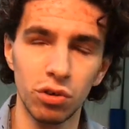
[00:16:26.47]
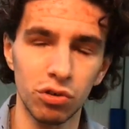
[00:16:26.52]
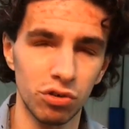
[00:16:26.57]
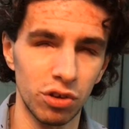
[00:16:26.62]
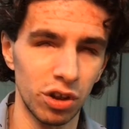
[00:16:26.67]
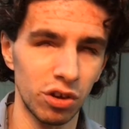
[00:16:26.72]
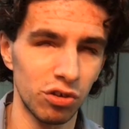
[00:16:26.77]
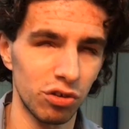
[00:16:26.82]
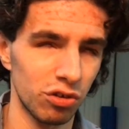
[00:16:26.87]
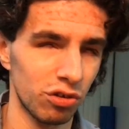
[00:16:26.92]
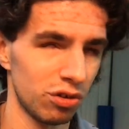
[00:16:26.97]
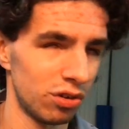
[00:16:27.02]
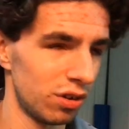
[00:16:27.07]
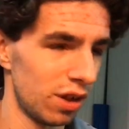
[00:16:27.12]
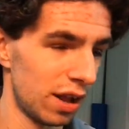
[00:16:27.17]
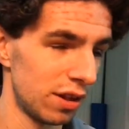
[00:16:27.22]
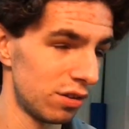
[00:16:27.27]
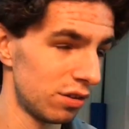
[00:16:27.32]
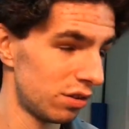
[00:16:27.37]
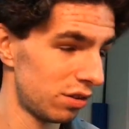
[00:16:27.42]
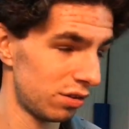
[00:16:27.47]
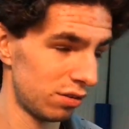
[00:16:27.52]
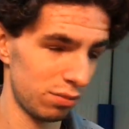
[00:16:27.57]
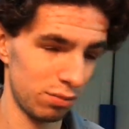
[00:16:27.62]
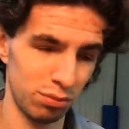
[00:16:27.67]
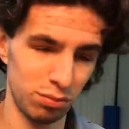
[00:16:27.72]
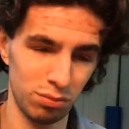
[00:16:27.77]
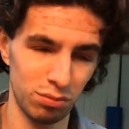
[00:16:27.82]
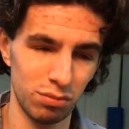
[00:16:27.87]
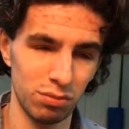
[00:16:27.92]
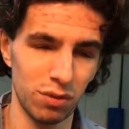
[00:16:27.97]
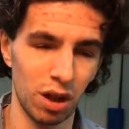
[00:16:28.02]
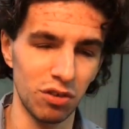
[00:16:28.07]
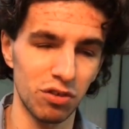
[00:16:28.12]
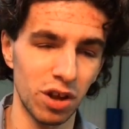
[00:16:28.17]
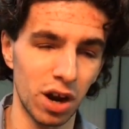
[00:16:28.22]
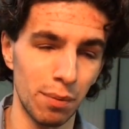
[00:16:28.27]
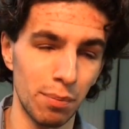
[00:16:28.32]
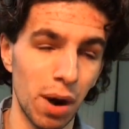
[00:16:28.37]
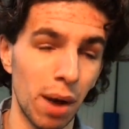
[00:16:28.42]
Those things that
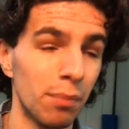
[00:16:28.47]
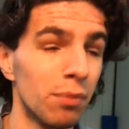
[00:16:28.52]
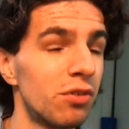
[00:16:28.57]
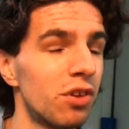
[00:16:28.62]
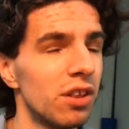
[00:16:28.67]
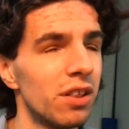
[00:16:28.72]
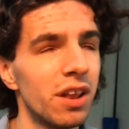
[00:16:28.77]
that's not a problem.